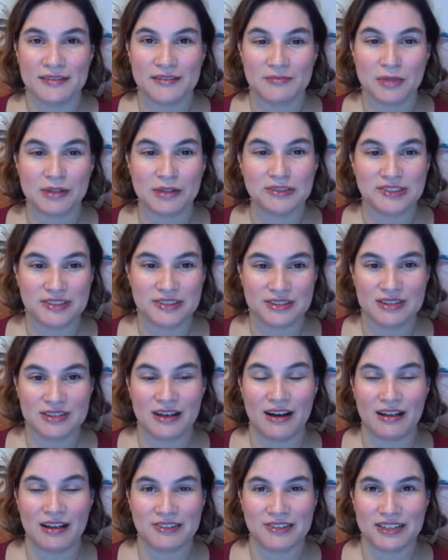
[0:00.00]
most
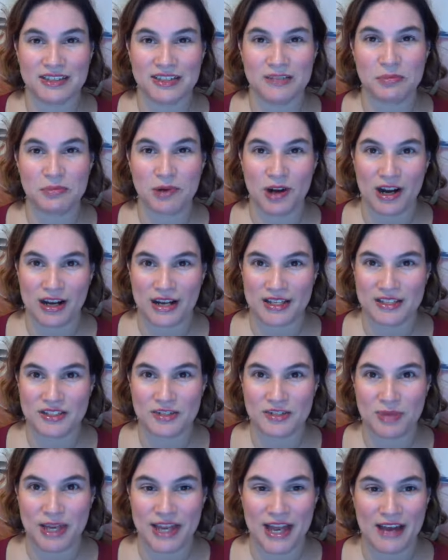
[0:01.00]
toxic product
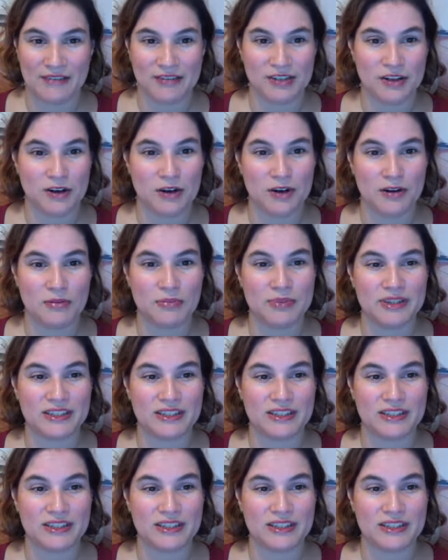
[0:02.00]
you may have at home,